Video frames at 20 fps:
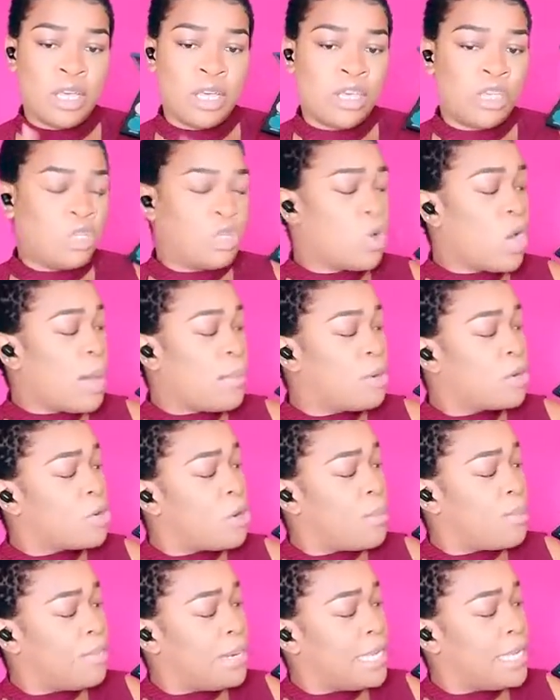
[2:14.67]
So I'm not
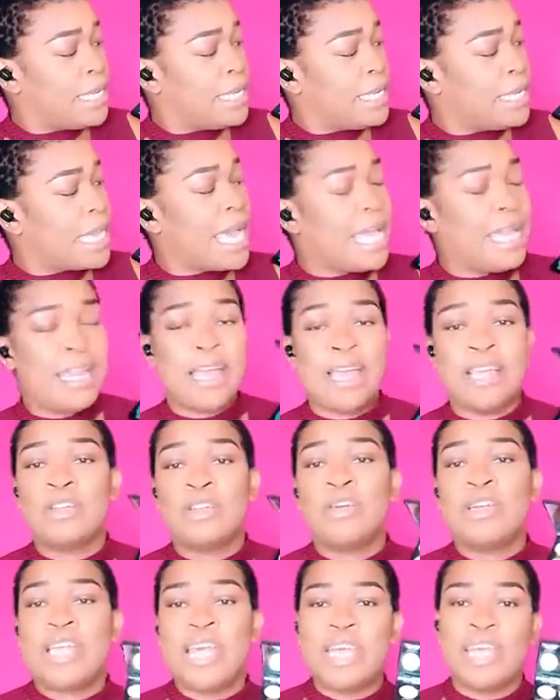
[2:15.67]
complaining. I
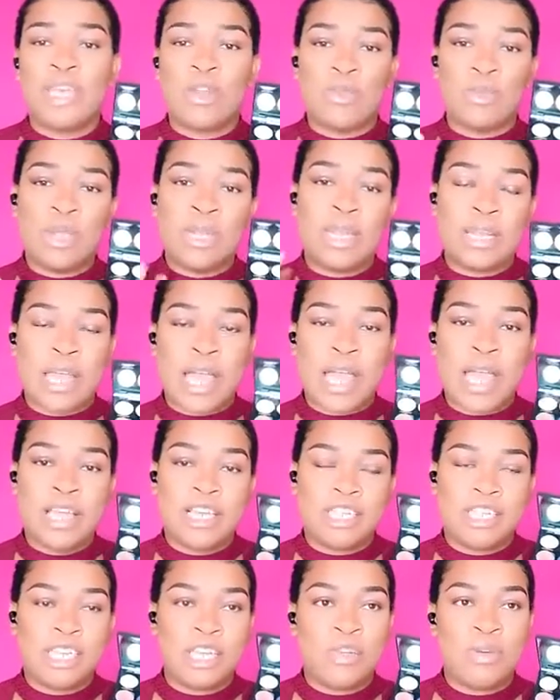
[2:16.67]
don't like it when an
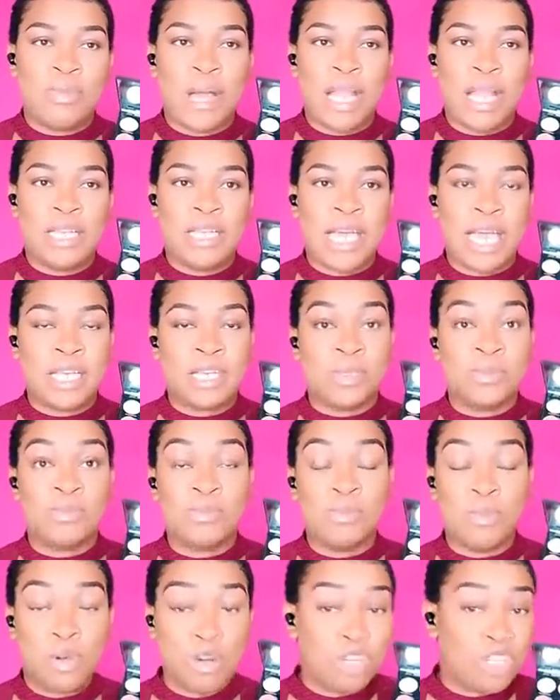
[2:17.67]
eyeshadow palette has
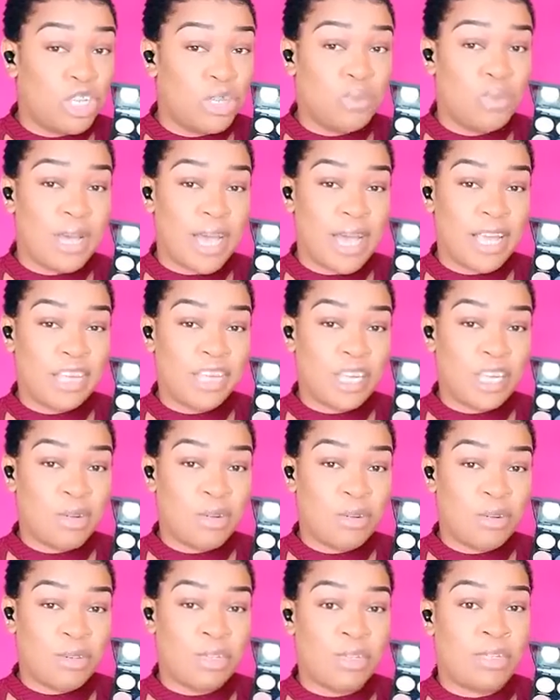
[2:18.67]
more shimmer
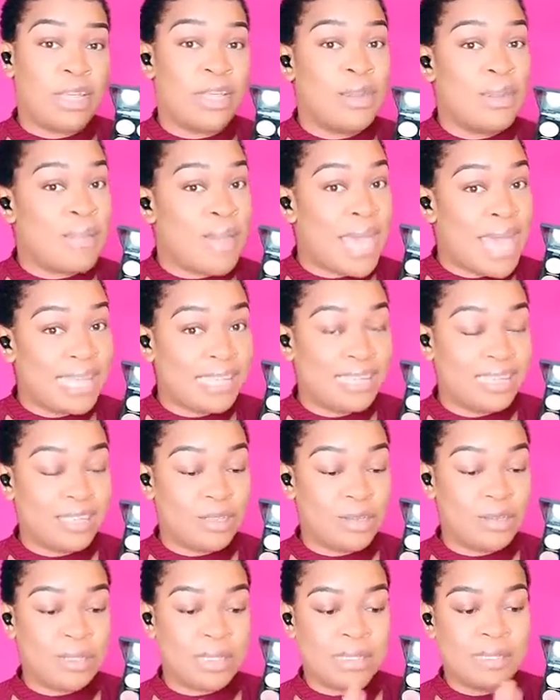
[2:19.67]
eyeshadows than mattes,
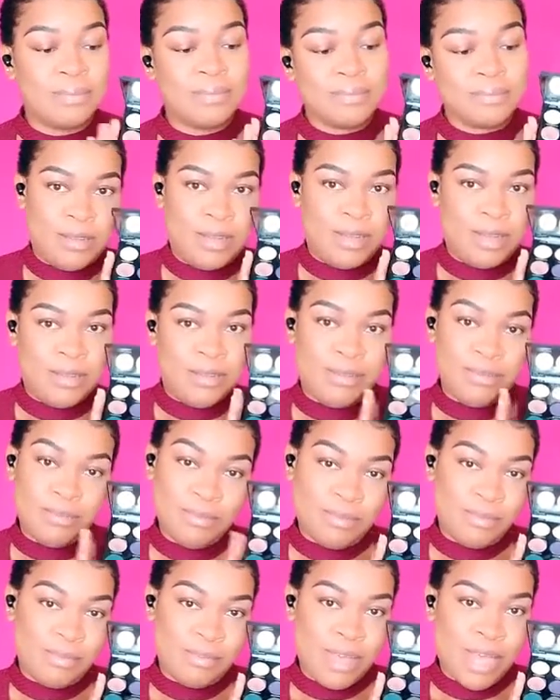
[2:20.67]
because
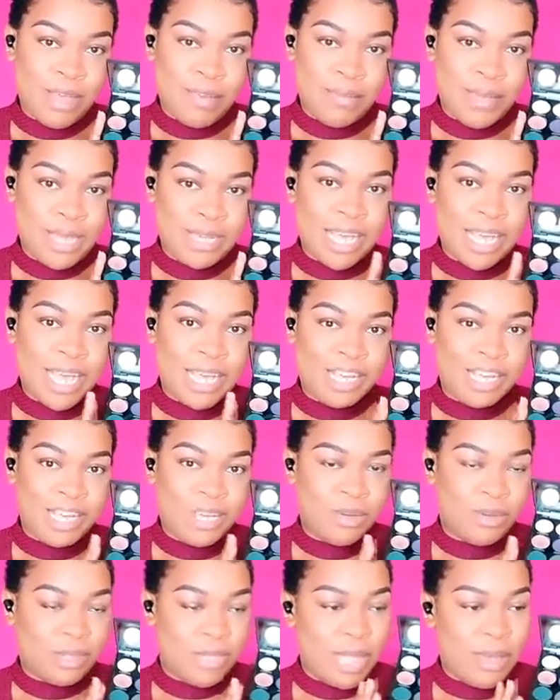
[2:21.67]
matte
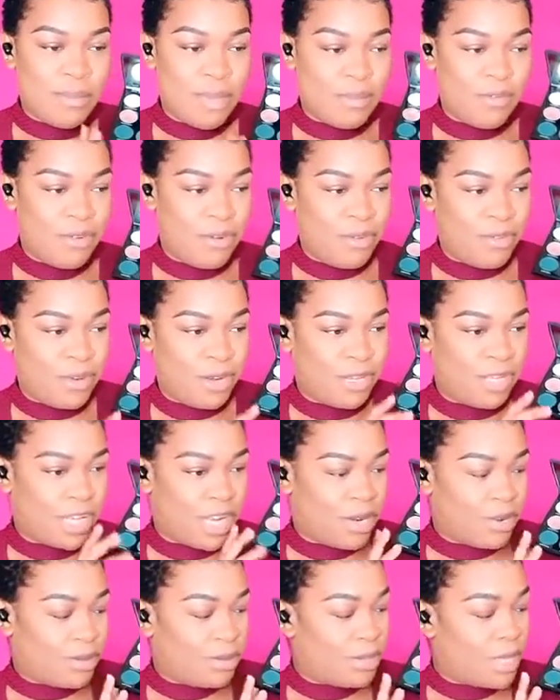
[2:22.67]
eyeshadows are my favorite
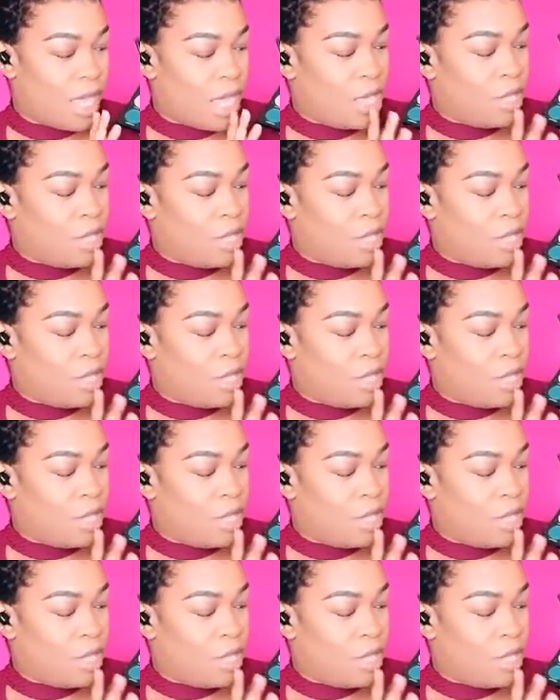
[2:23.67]
shadows.